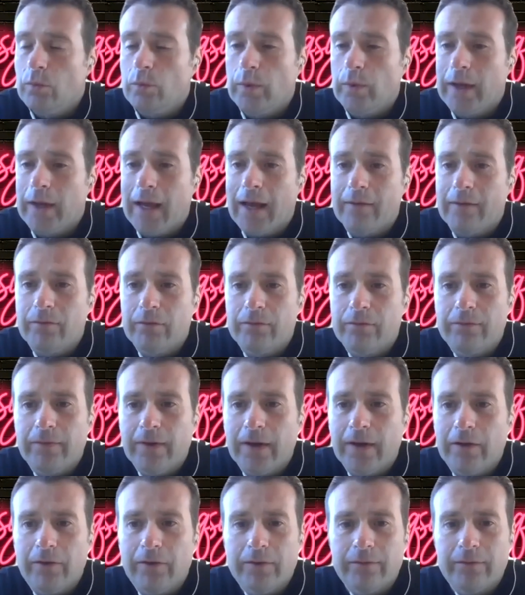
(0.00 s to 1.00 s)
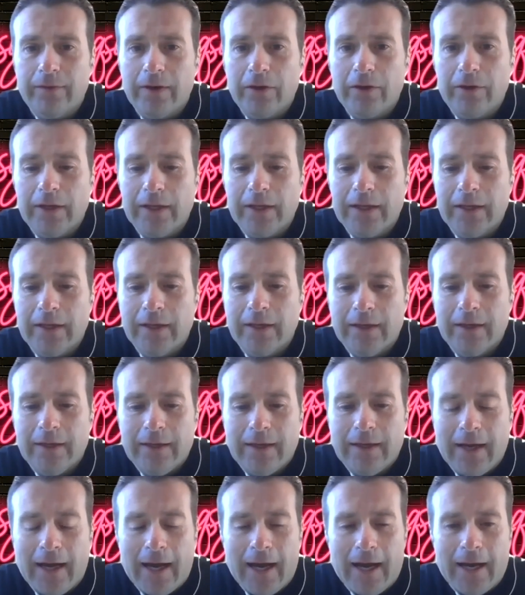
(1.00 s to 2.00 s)
we have a very, very
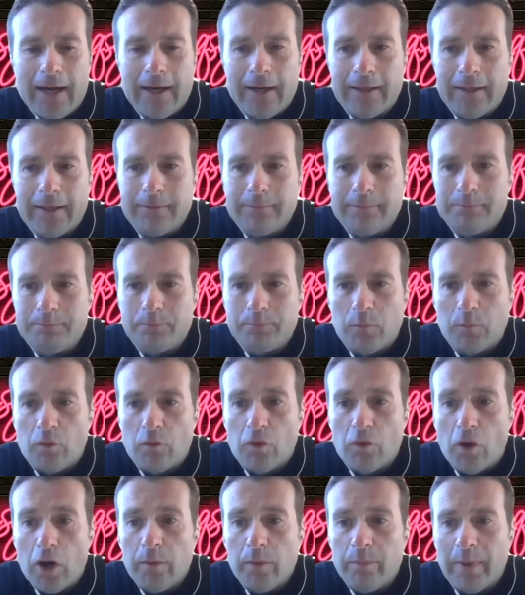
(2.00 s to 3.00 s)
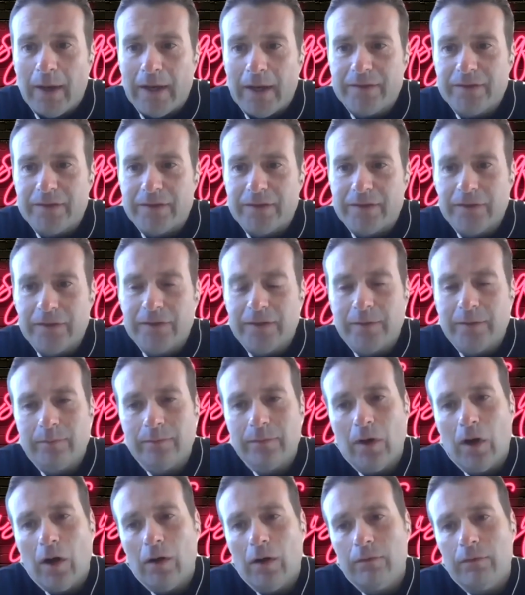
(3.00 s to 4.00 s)
robust
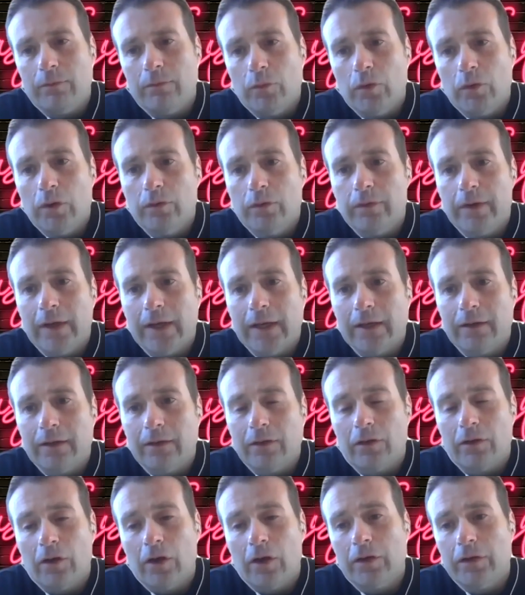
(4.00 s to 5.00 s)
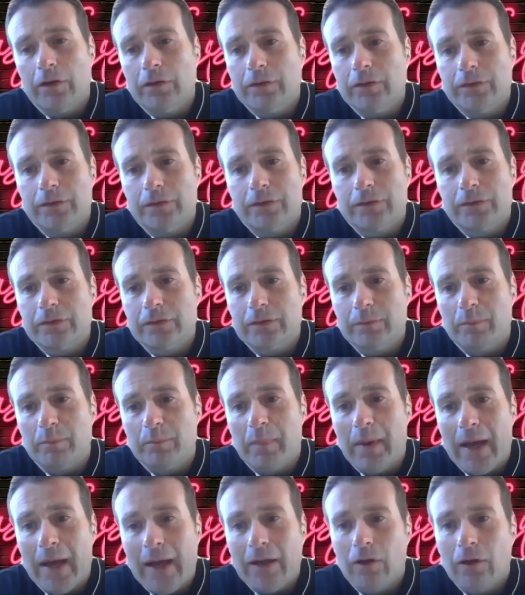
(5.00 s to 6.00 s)
system of moving those
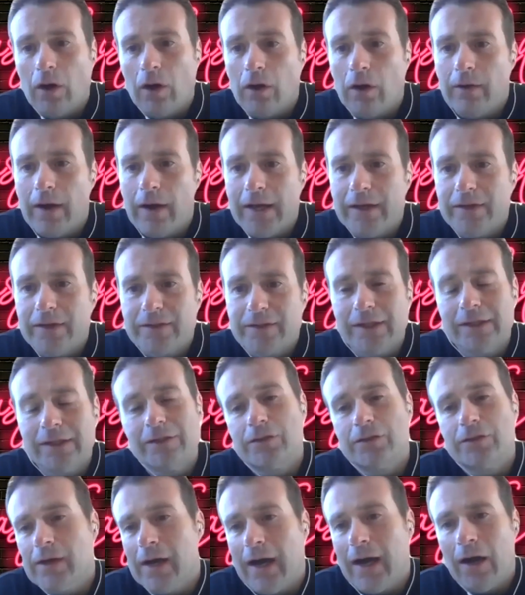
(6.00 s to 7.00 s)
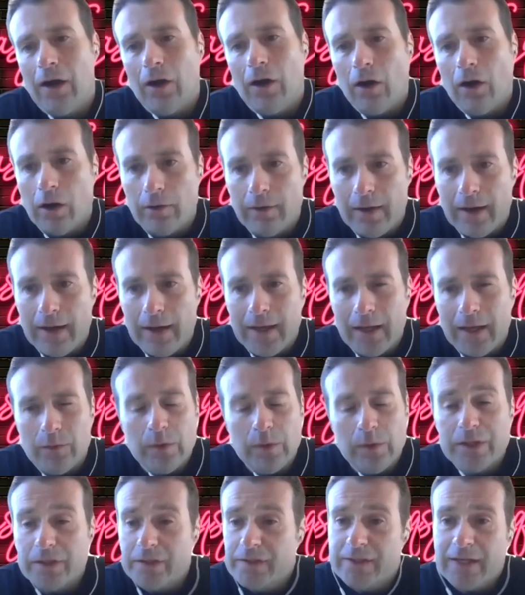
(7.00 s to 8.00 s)
bad RAs into our RA.
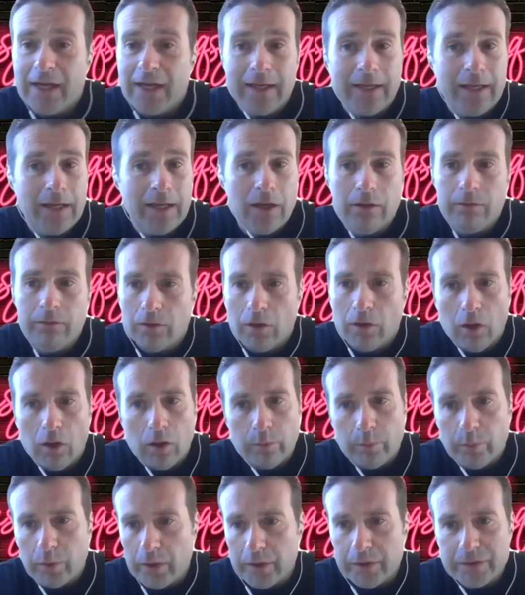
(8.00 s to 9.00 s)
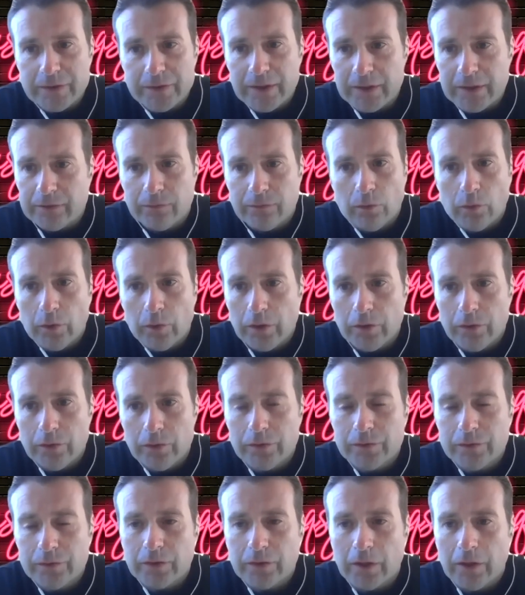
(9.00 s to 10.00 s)
We just take care of the whole process for
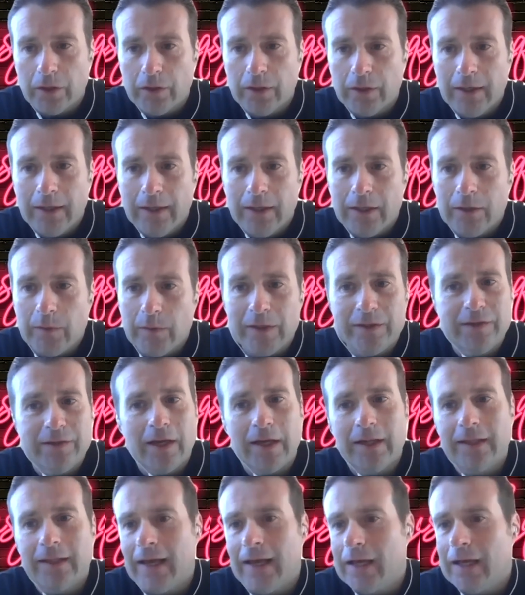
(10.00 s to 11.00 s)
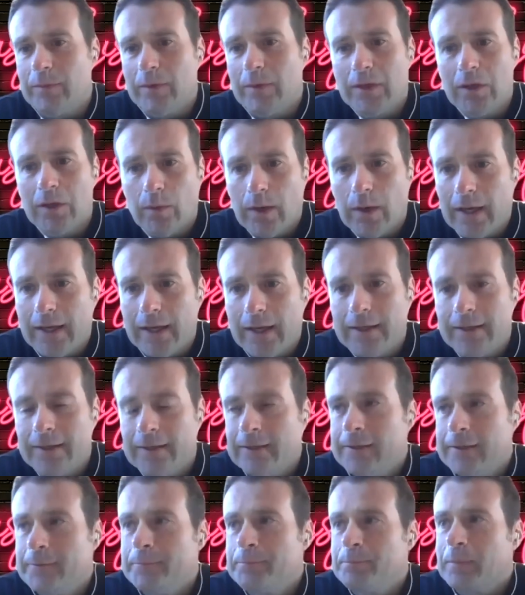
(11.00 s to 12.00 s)
you. So we take the admin away,
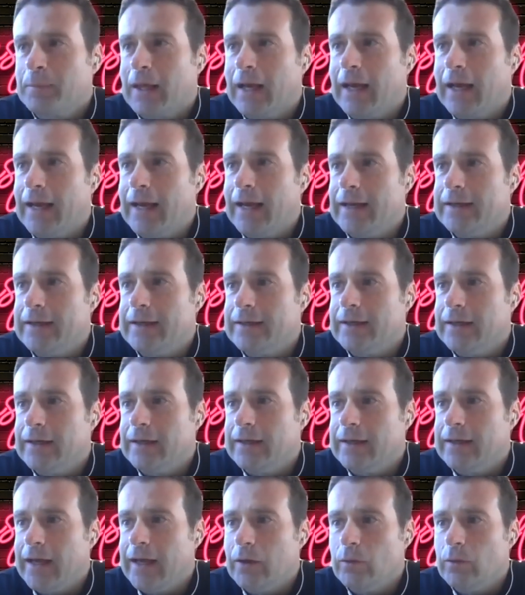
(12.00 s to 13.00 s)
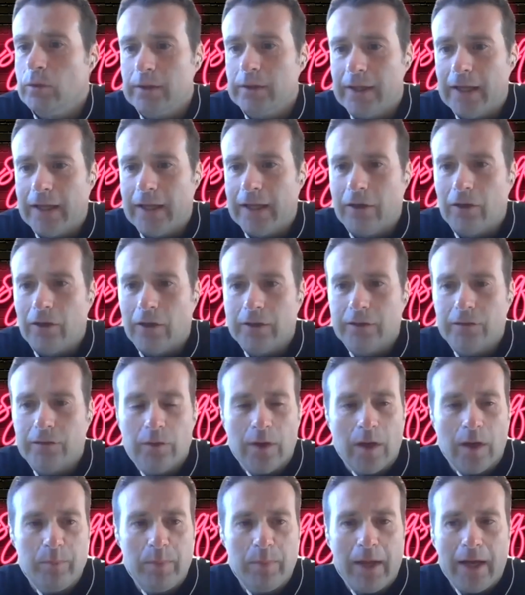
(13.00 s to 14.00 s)
and we'll get it onto
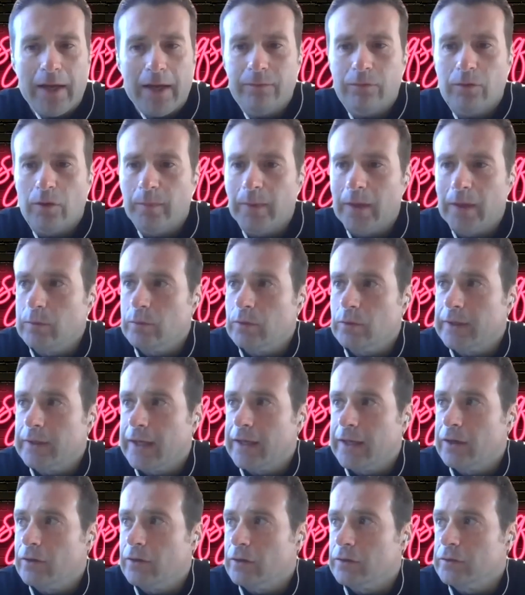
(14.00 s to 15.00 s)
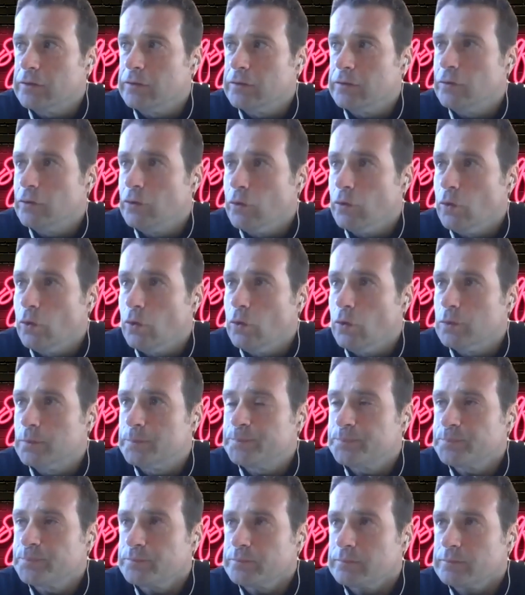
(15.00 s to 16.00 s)
our platform, and we'll get it onto your
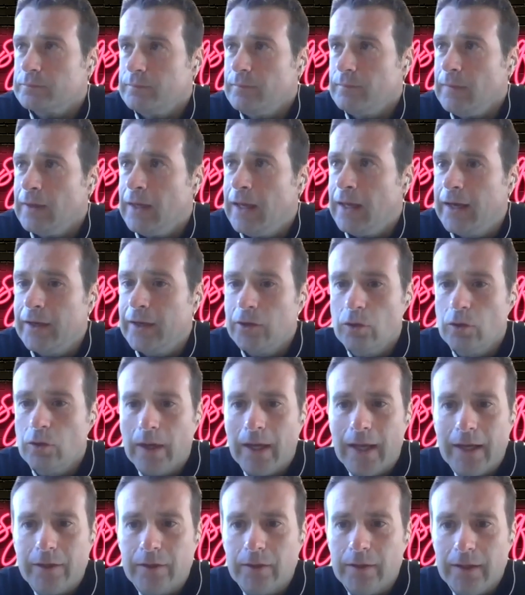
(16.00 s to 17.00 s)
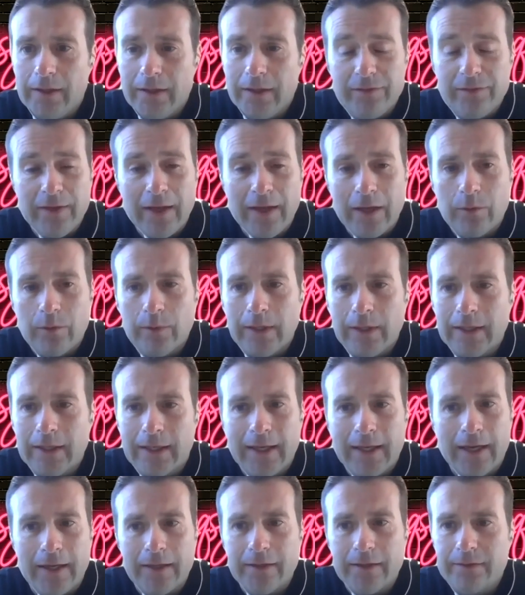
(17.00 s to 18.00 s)
EasyWTF
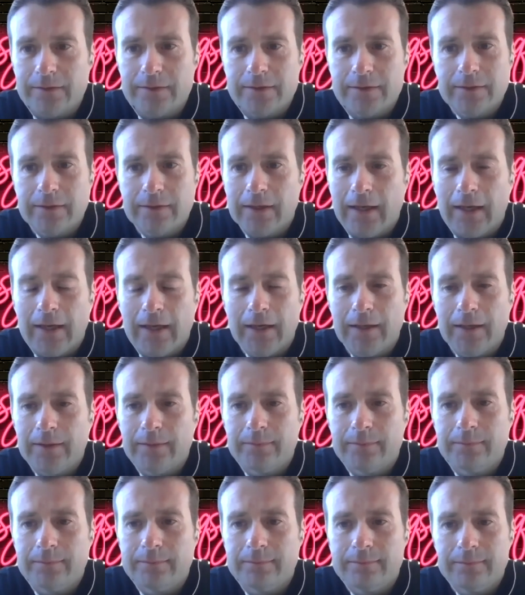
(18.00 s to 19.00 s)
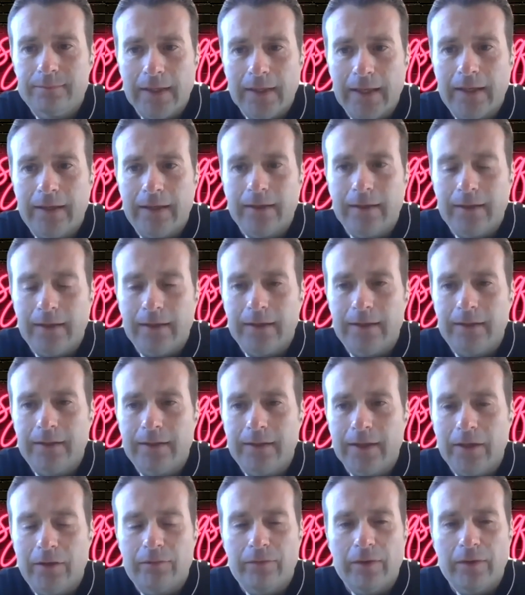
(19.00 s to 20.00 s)
account in
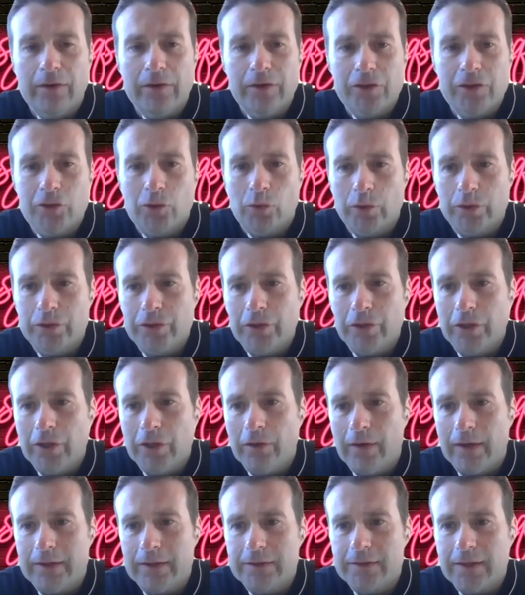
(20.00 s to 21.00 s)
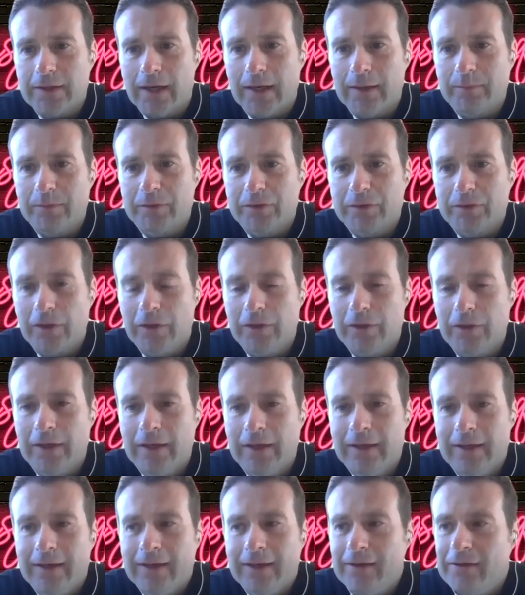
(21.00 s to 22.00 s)
a very short turnaround time. So
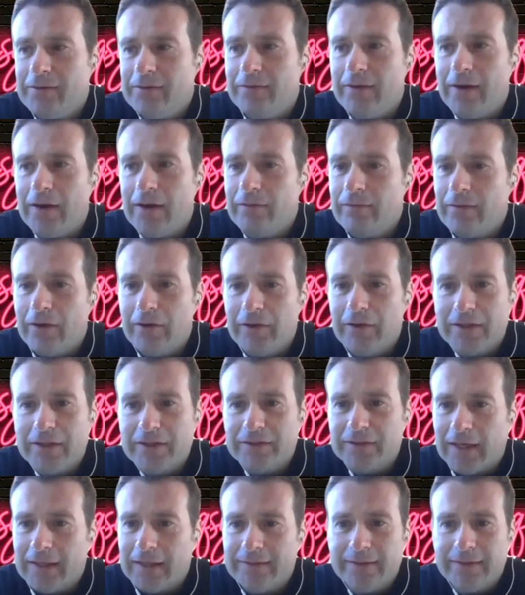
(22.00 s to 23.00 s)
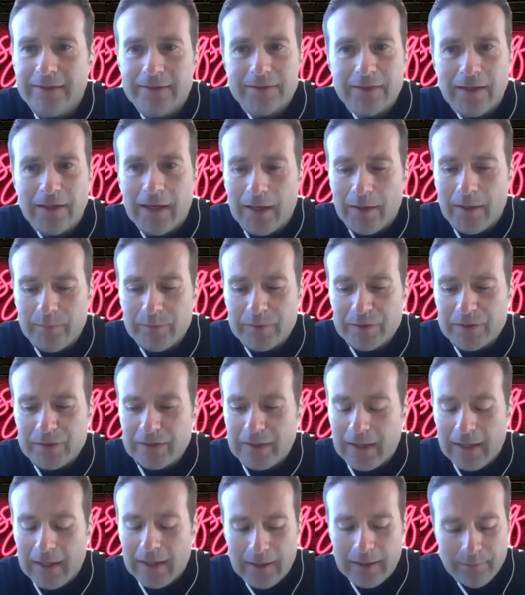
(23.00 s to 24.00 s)
very, very exciting times.
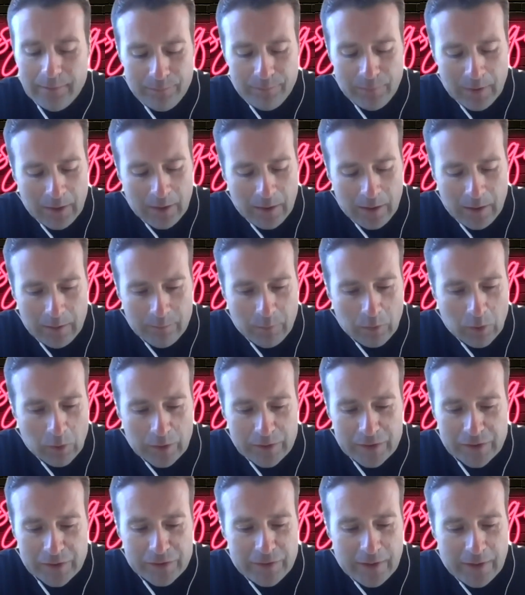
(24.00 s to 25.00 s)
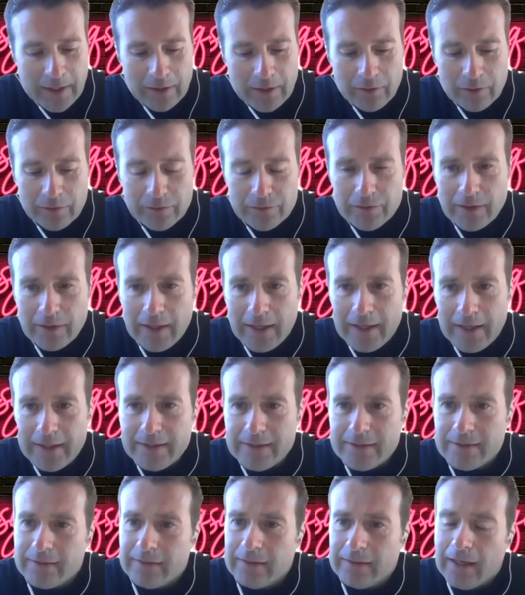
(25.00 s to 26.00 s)
But just to add on to
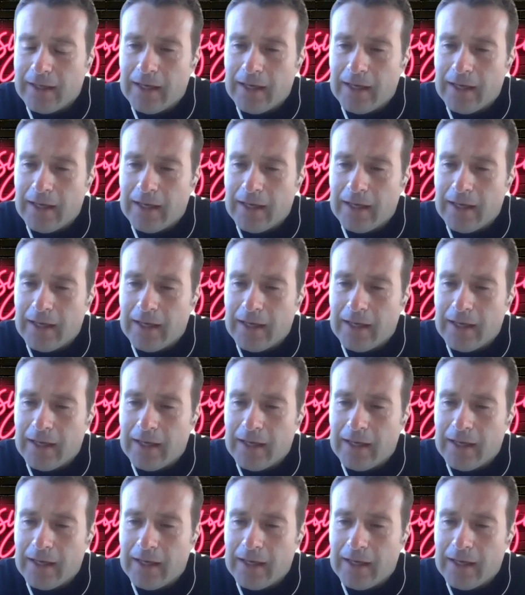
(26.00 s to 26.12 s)
that,